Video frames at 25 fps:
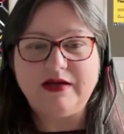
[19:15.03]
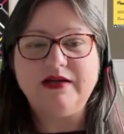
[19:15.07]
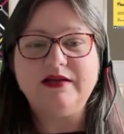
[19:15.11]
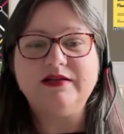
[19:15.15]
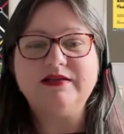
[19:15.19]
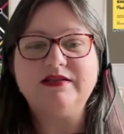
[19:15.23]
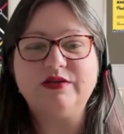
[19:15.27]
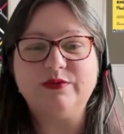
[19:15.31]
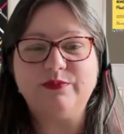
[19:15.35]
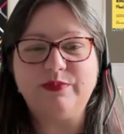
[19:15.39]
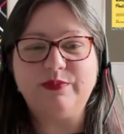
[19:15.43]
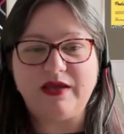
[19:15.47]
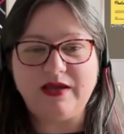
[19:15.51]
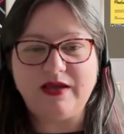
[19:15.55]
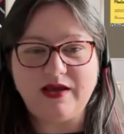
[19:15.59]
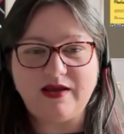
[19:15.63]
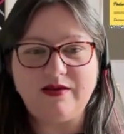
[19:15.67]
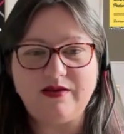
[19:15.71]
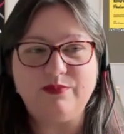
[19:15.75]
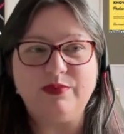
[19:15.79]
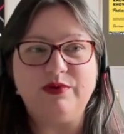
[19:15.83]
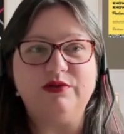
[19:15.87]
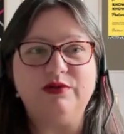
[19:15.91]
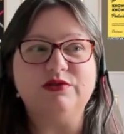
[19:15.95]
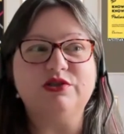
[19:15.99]
to be
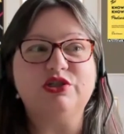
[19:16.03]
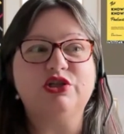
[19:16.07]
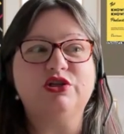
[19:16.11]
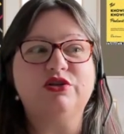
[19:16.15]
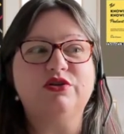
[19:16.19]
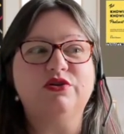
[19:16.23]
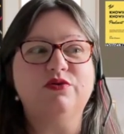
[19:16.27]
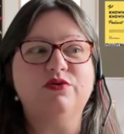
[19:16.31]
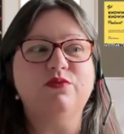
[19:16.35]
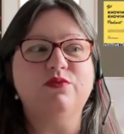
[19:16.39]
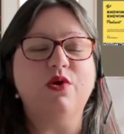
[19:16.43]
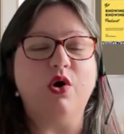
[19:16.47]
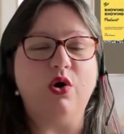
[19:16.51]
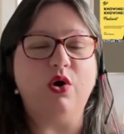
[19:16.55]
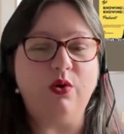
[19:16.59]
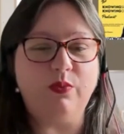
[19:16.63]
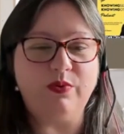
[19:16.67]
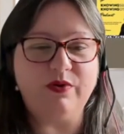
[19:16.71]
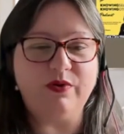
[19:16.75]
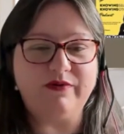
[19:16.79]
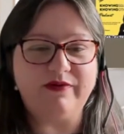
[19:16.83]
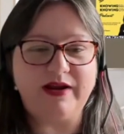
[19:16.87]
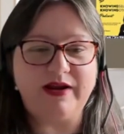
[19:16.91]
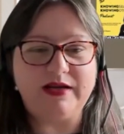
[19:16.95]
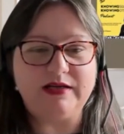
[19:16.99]
able to
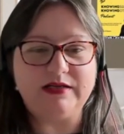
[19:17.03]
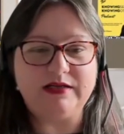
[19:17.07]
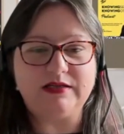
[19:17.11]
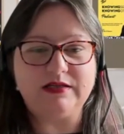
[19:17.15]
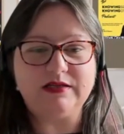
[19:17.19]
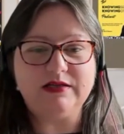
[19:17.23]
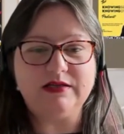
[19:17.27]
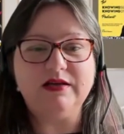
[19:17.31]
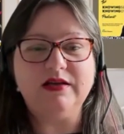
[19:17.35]
operate